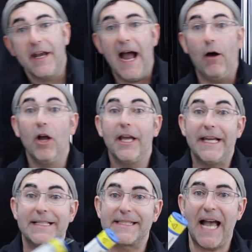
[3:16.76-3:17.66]
Now,
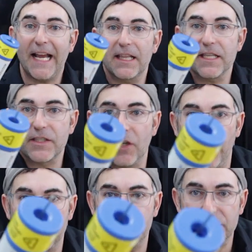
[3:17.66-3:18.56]
inside of this
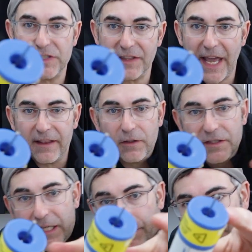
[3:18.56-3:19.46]
gun, can you see that little
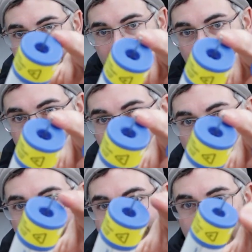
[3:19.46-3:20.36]
tip right there?
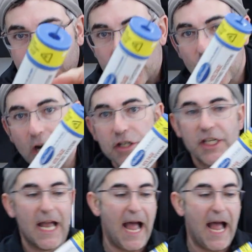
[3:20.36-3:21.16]
That's the charging